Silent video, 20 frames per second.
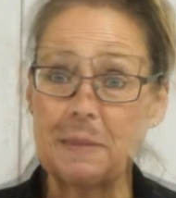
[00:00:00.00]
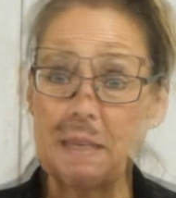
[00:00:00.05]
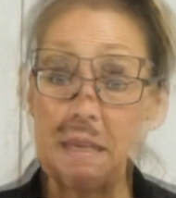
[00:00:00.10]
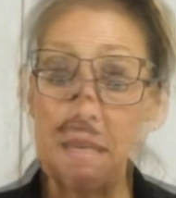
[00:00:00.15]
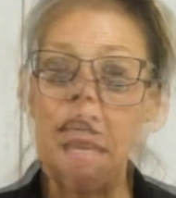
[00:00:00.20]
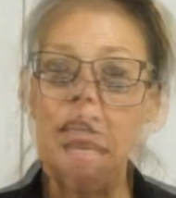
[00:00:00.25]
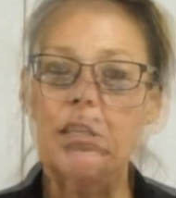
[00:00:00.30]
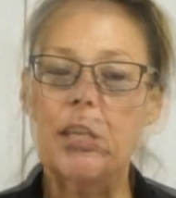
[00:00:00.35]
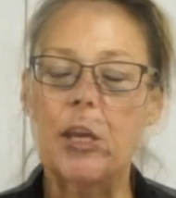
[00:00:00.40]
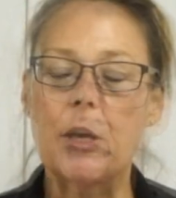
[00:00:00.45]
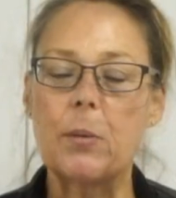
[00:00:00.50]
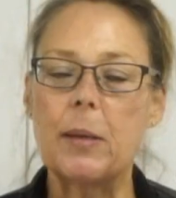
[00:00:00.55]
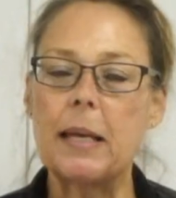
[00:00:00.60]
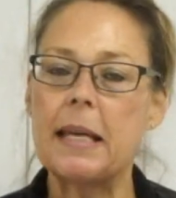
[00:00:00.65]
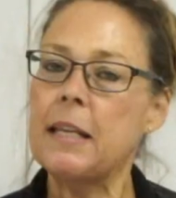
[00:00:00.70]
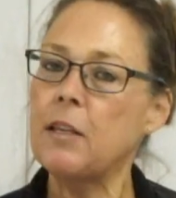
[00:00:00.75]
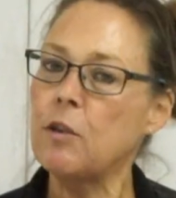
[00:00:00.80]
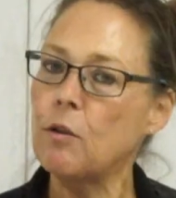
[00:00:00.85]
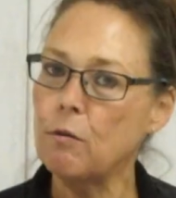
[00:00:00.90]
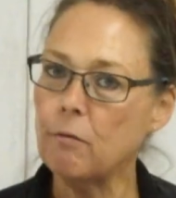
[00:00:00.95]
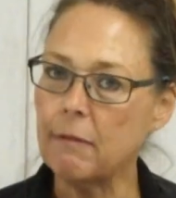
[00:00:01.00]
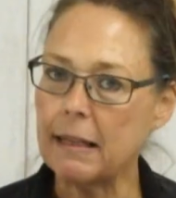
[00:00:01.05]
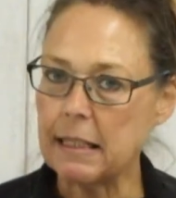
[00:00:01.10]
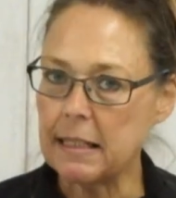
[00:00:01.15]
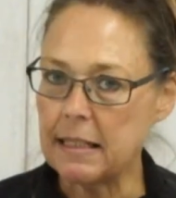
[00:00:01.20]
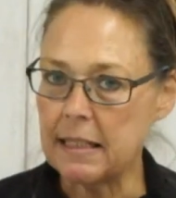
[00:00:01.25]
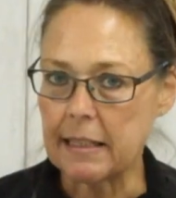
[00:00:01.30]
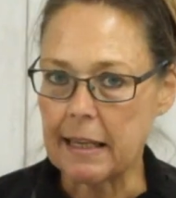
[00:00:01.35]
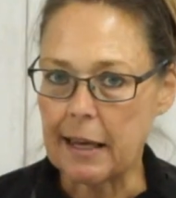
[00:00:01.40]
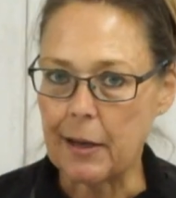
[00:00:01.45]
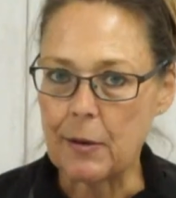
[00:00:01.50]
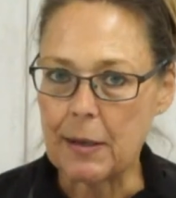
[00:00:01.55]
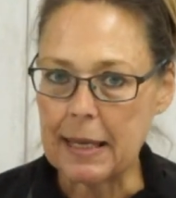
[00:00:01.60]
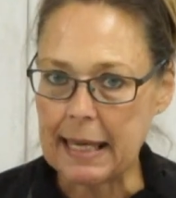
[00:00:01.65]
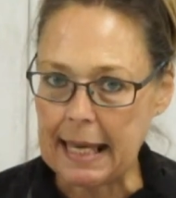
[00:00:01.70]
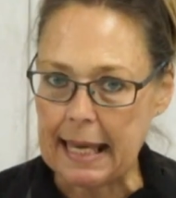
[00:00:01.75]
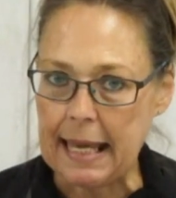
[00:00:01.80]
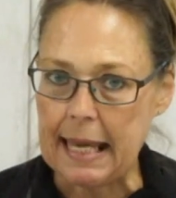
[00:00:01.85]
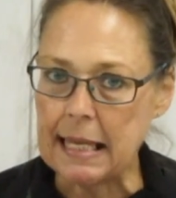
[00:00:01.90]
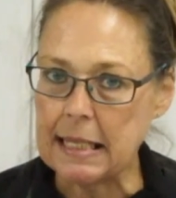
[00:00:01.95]
So in your ready to go
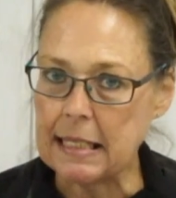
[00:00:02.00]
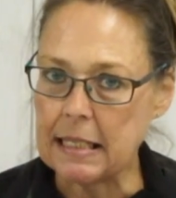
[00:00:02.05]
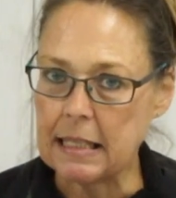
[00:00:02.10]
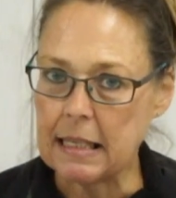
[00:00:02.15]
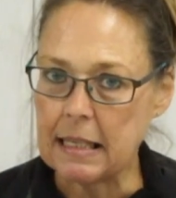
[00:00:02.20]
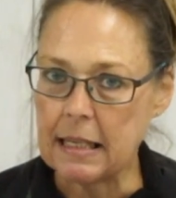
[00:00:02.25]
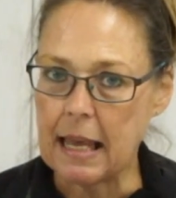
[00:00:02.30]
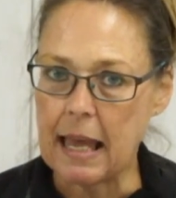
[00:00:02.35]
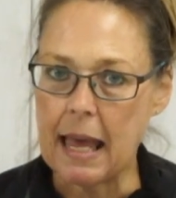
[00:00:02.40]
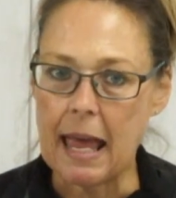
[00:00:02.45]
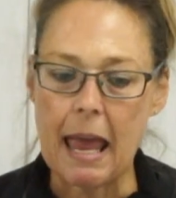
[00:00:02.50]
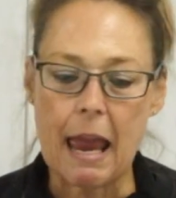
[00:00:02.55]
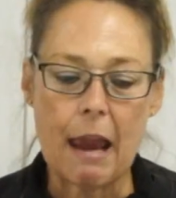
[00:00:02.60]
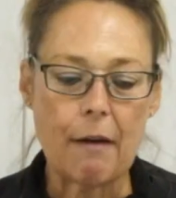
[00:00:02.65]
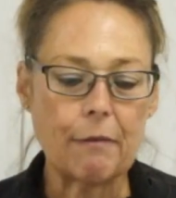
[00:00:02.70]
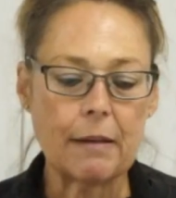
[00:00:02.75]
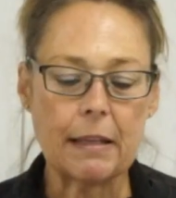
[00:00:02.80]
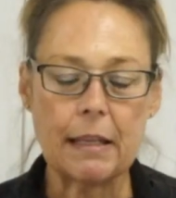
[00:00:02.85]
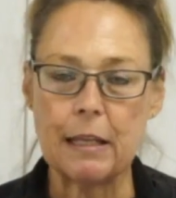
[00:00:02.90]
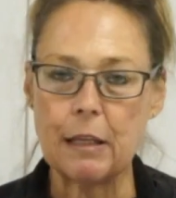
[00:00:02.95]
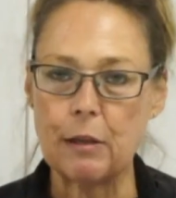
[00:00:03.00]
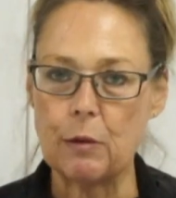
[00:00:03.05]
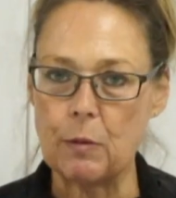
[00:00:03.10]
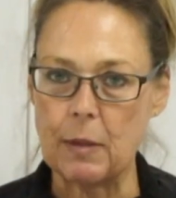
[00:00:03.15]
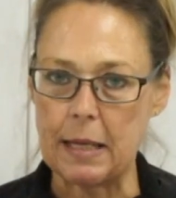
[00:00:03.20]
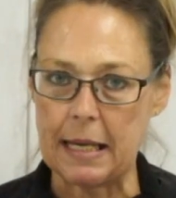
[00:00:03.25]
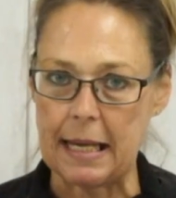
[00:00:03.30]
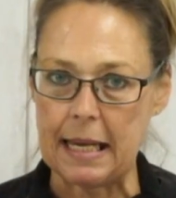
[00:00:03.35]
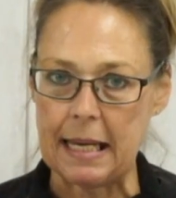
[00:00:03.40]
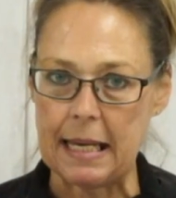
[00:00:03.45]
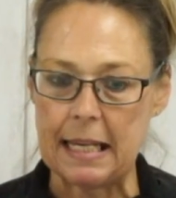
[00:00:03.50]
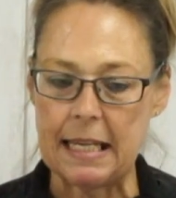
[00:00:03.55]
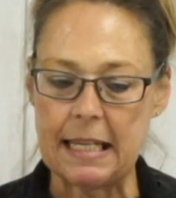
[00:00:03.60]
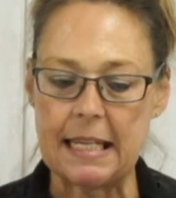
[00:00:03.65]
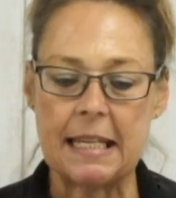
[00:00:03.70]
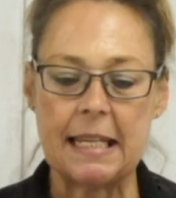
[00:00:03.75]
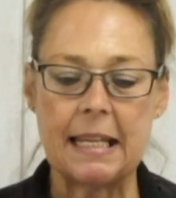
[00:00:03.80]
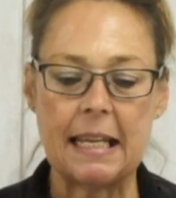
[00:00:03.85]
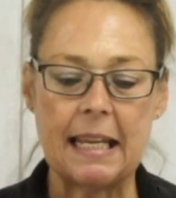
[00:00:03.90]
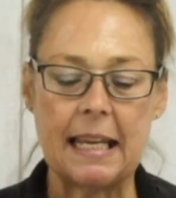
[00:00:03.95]
kit, everything you need
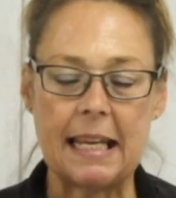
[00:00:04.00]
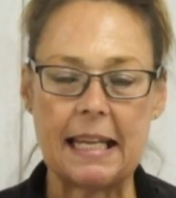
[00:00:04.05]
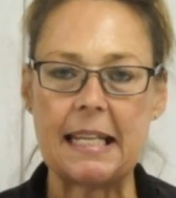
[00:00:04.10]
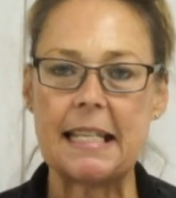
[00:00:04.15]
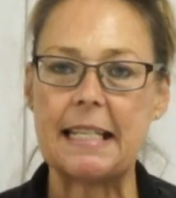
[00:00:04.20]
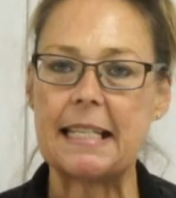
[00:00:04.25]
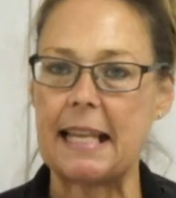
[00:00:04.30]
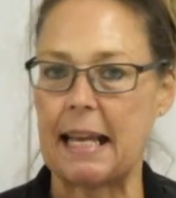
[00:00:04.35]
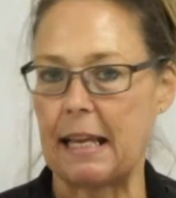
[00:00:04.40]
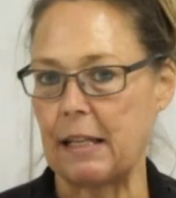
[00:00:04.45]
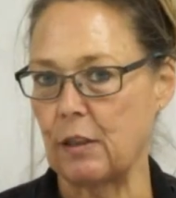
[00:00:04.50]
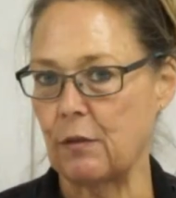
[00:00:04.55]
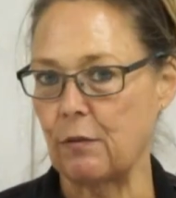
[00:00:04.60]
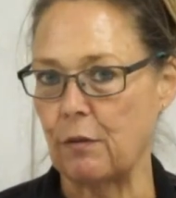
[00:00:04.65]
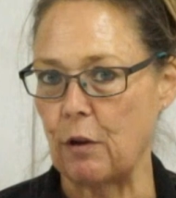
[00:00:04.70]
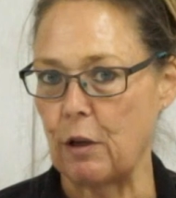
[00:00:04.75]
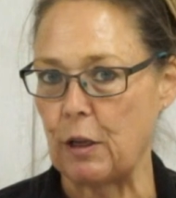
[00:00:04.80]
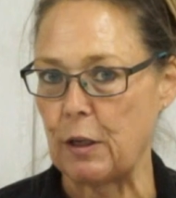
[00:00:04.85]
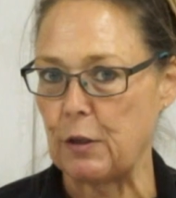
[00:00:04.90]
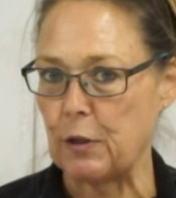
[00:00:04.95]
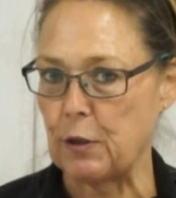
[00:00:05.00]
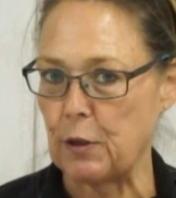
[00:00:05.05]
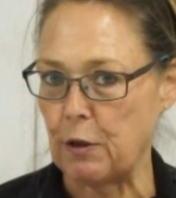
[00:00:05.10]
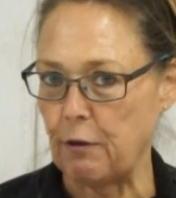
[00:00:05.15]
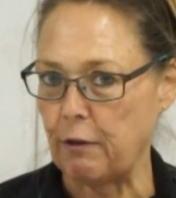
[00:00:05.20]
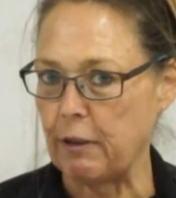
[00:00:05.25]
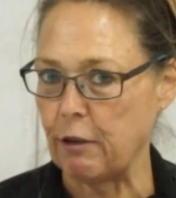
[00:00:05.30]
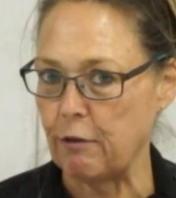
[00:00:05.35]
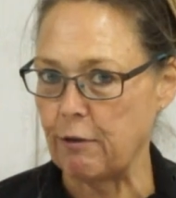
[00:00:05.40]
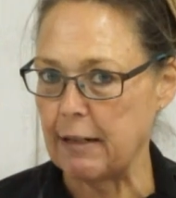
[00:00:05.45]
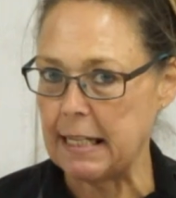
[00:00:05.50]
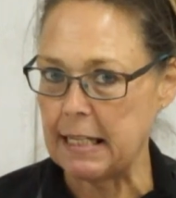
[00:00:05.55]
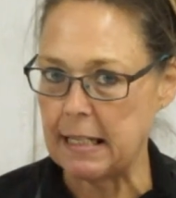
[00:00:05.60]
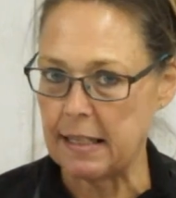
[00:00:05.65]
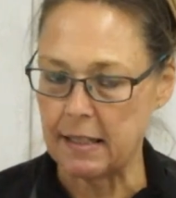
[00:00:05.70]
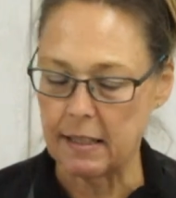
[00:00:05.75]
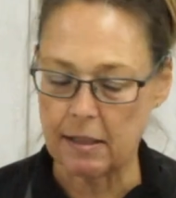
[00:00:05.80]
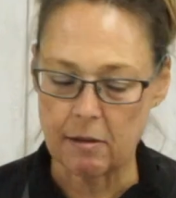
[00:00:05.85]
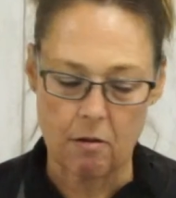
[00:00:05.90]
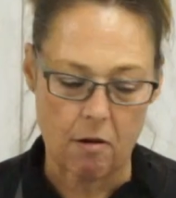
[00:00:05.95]
is as follows. So your
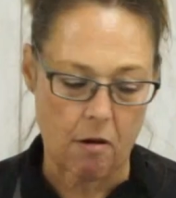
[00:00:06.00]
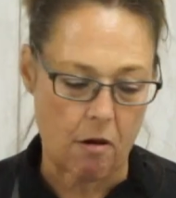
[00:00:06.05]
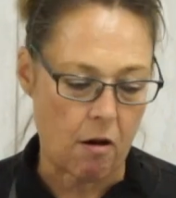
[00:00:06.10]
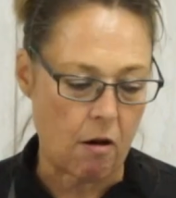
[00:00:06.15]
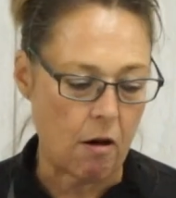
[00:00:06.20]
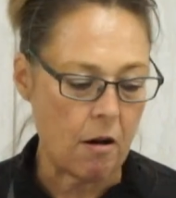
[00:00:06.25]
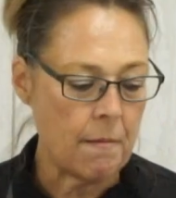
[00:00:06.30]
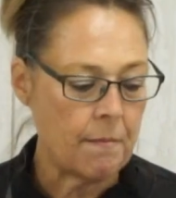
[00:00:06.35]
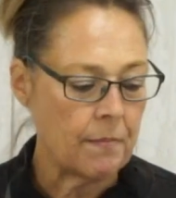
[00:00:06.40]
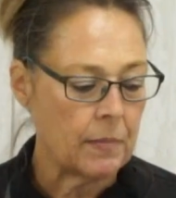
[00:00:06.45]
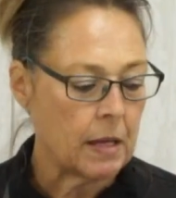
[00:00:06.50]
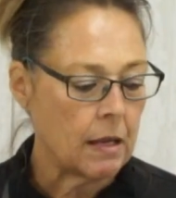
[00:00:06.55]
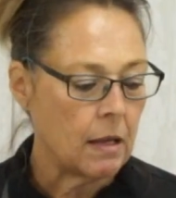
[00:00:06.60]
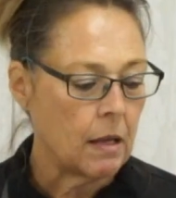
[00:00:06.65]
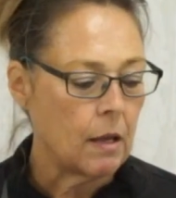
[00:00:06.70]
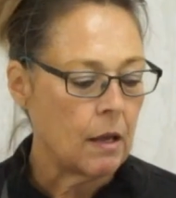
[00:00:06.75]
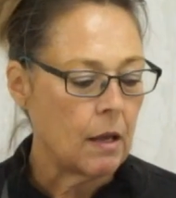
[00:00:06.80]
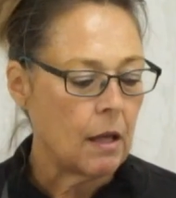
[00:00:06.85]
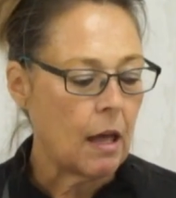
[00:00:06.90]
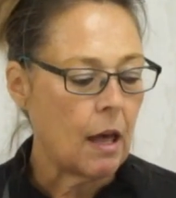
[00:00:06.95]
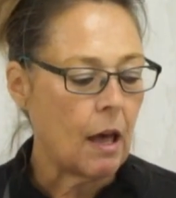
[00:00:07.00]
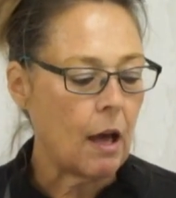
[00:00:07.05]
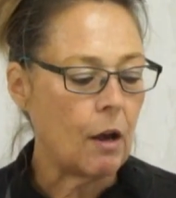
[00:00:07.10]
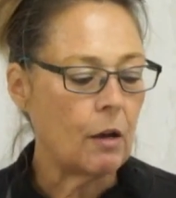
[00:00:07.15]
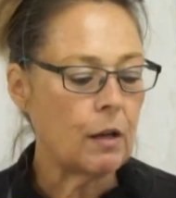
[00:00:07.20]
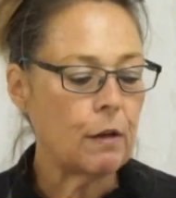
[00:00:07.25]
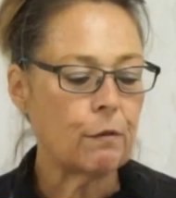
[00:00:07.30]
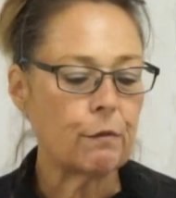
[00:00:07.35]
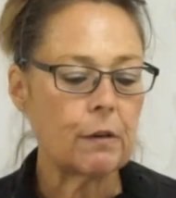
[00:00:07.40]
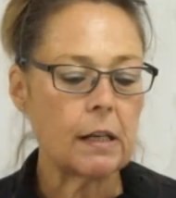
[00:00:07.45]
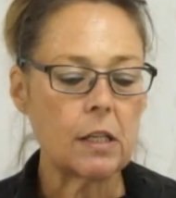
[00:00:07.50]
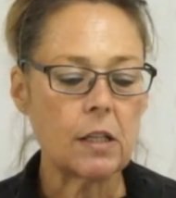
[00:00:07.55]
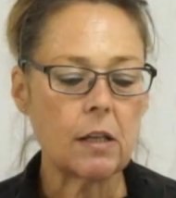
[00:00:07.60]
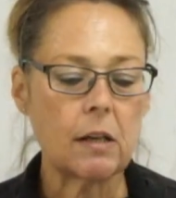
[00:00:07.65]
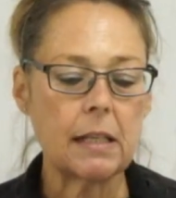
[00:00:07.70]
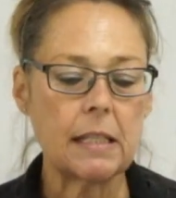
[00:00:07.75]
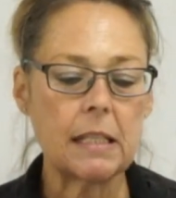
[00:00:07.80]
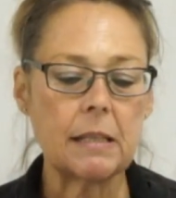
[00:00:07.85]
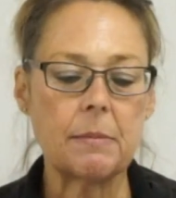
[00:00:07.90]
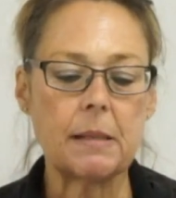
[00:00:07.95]
ingredients are, only fresh
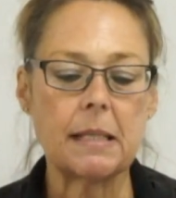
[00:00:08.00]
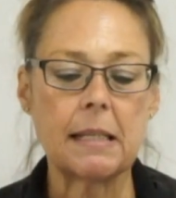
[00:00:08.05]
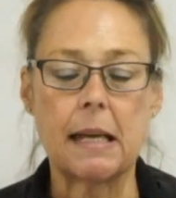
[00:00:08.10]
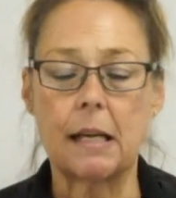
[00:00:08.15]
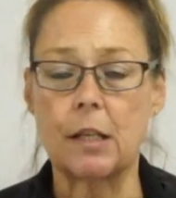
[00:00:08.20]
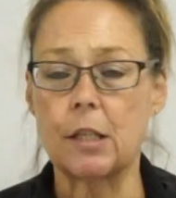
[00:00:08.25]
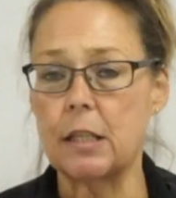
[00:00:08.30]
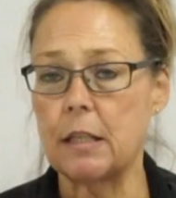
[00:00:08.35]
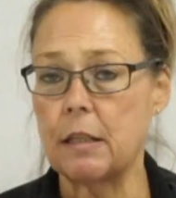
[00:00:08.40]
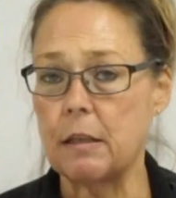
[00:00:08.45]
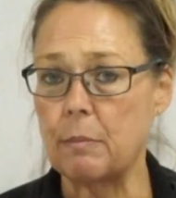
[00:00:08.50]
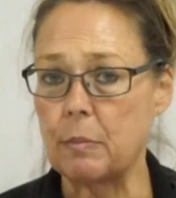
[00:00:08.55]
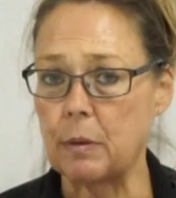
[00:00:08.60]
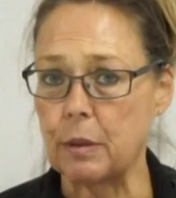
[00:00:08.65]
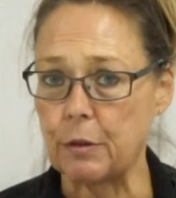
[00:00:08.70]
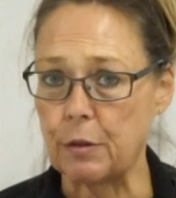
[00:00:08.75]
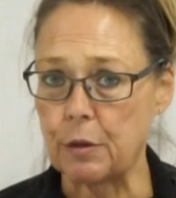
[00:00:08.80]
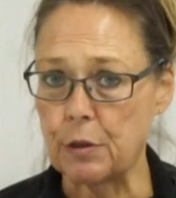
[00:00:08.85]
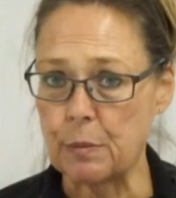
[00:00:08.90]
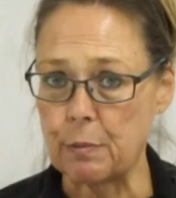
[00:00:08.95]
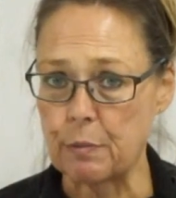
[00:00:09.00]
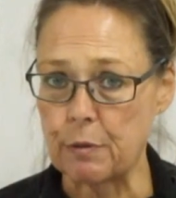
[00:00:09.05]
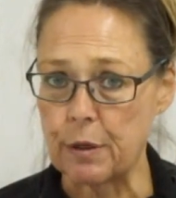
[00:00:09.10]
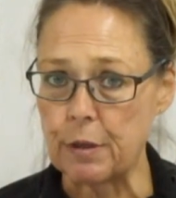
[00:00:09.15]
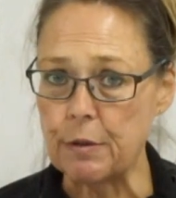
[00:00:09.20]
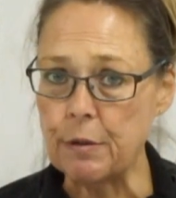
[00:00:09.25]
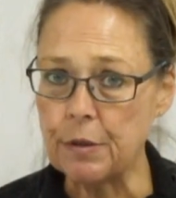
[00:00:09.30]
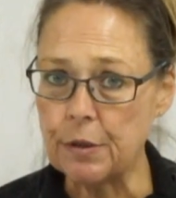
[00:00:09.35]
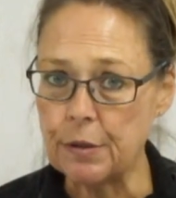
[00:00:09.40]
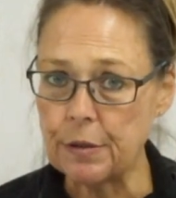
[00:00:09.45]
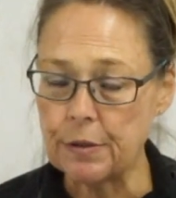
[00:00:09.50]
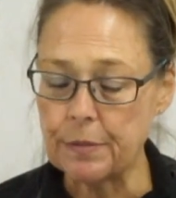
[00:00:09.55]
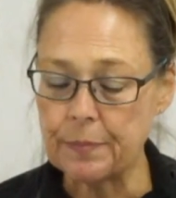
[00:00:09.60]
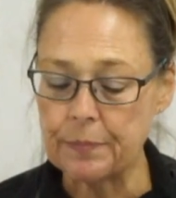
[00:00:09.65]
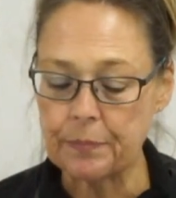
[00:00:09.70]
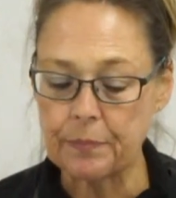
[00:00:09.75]
item is actually the blue spruce,